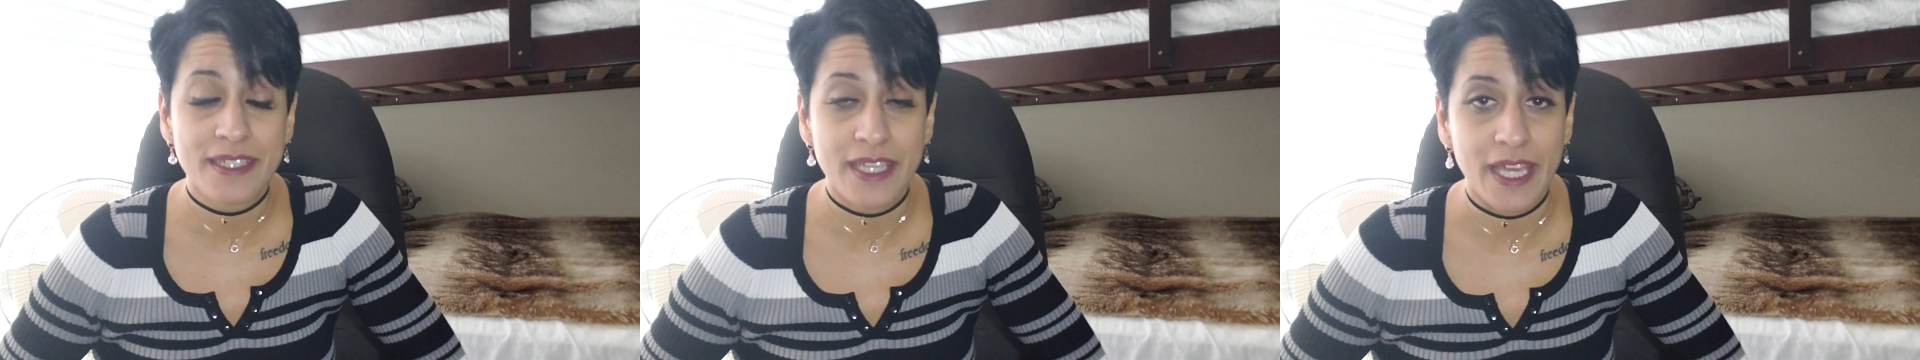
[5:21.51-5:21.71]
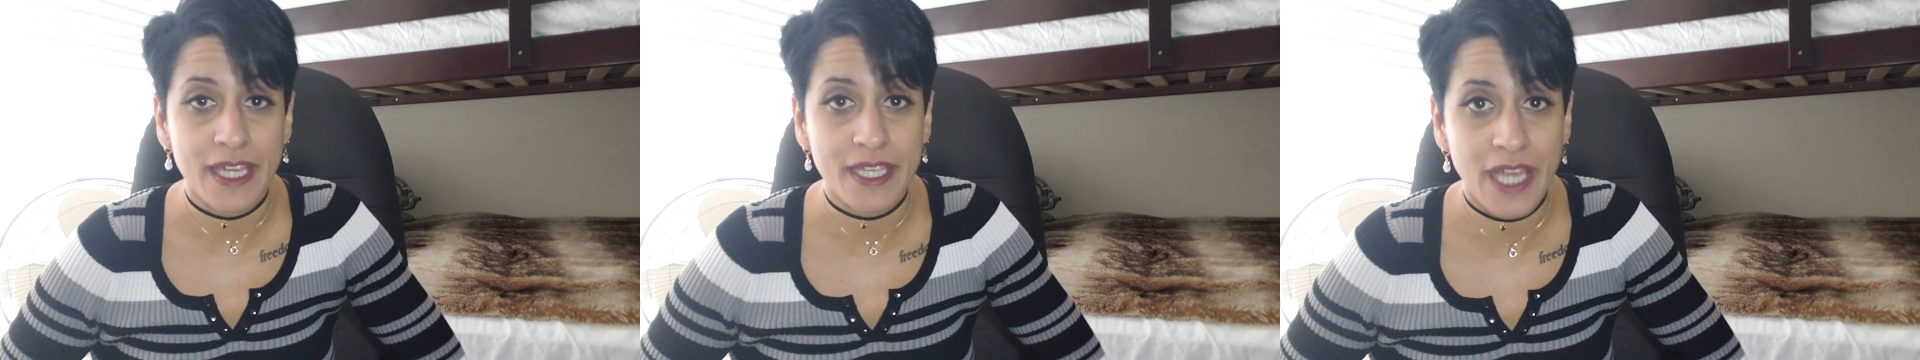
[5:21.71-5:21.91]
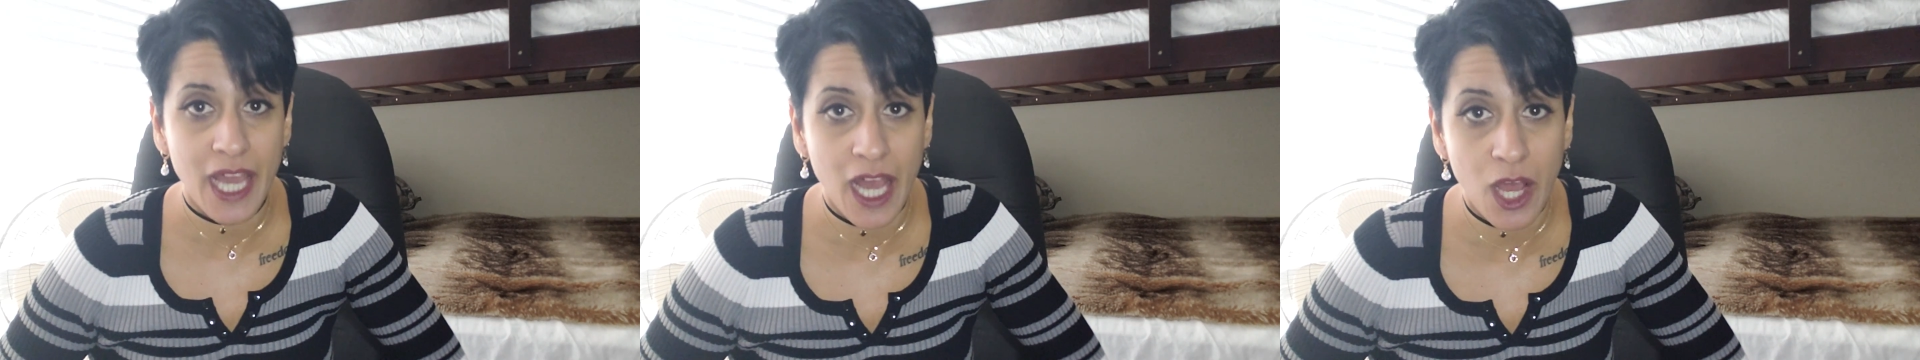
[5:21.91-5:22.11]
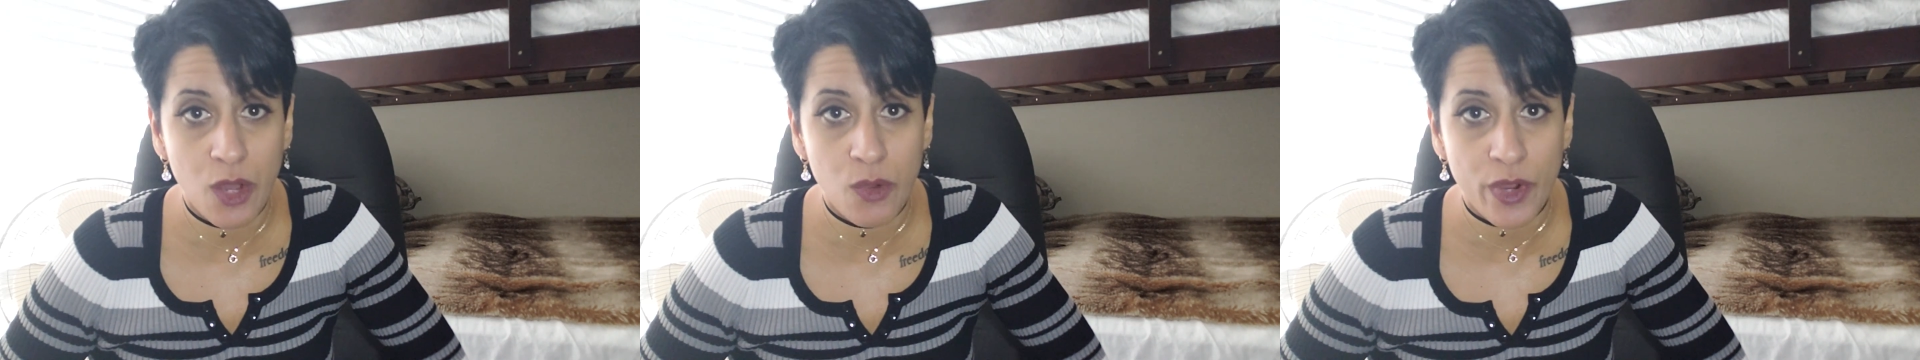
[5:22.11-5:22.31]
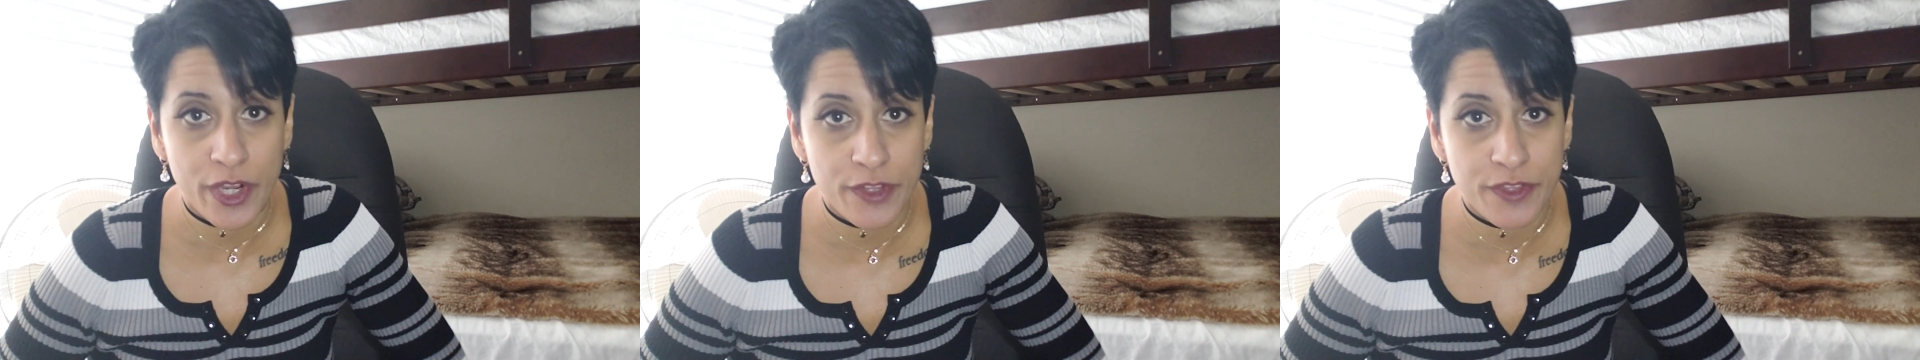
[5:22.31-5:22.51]
And
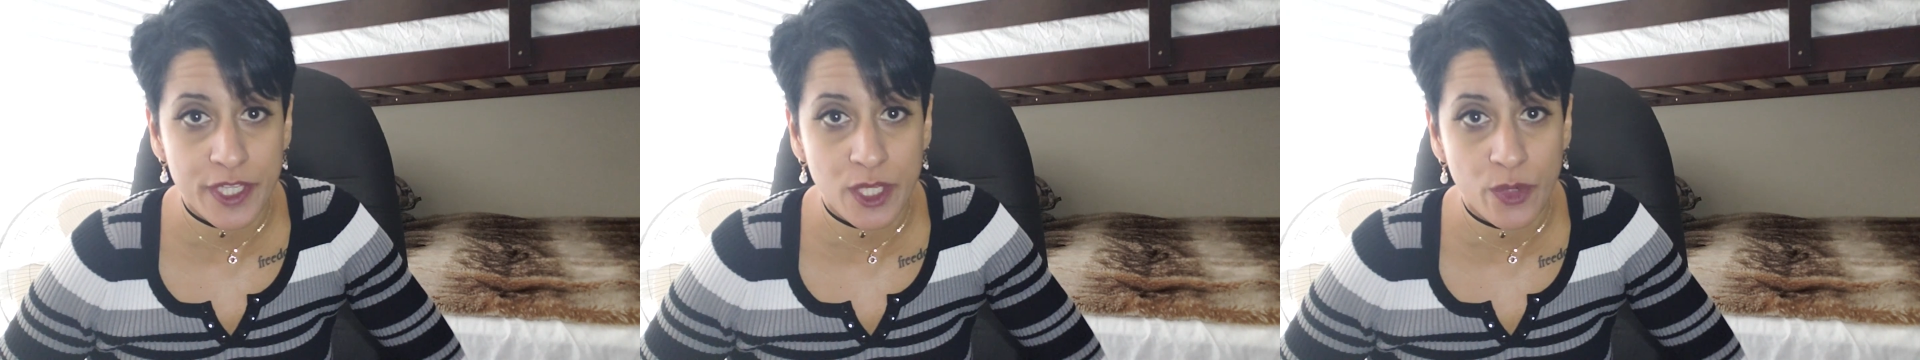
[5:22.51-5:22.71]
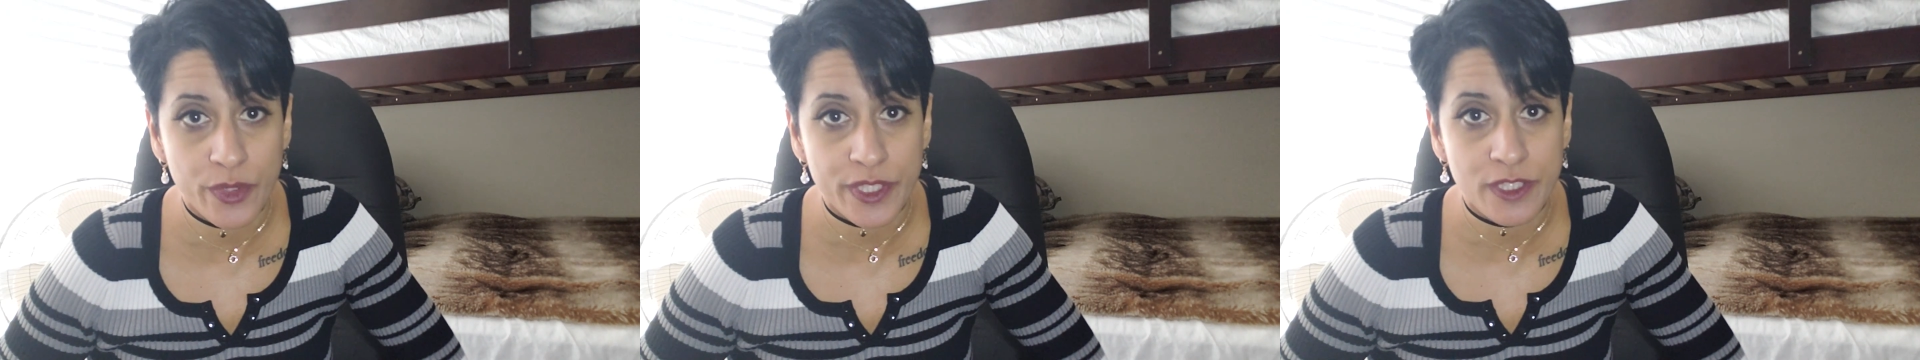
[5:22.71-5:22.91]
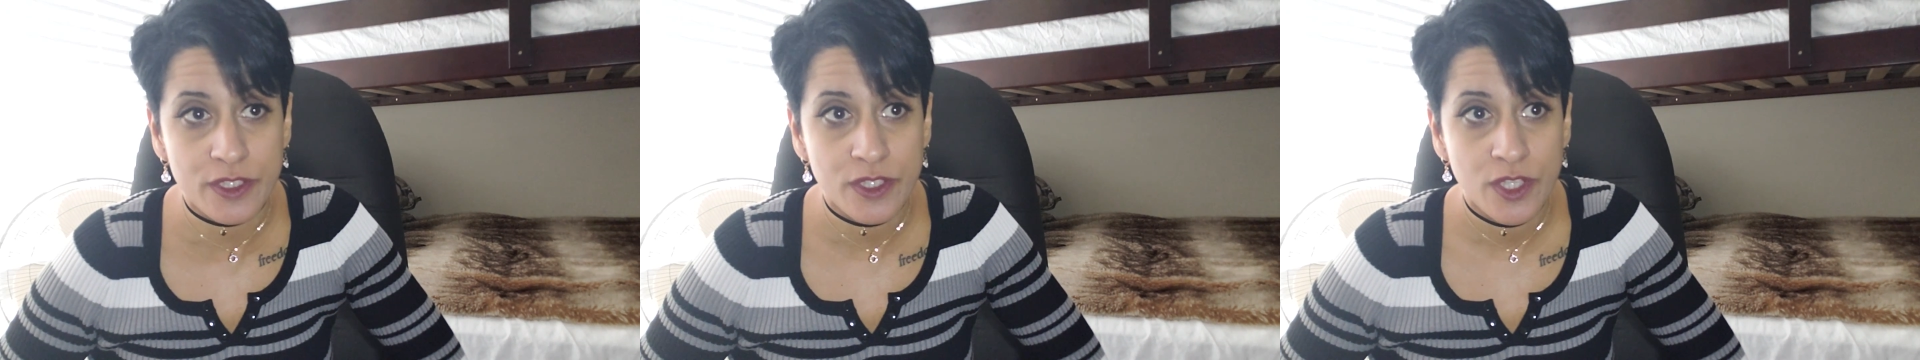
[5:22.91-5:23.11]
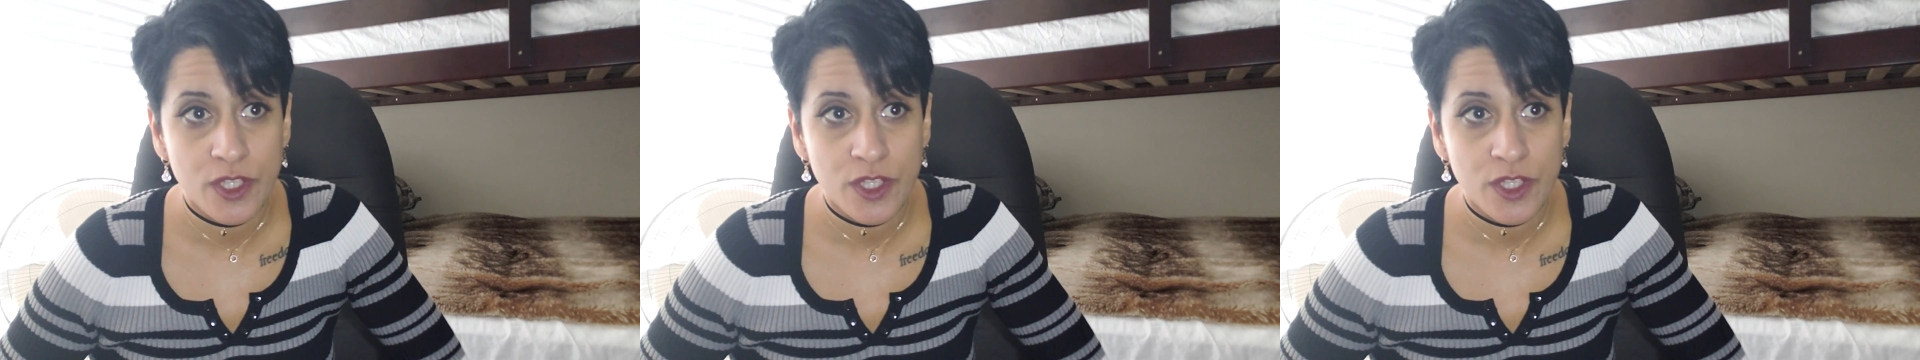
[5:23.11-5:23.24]
how are they going,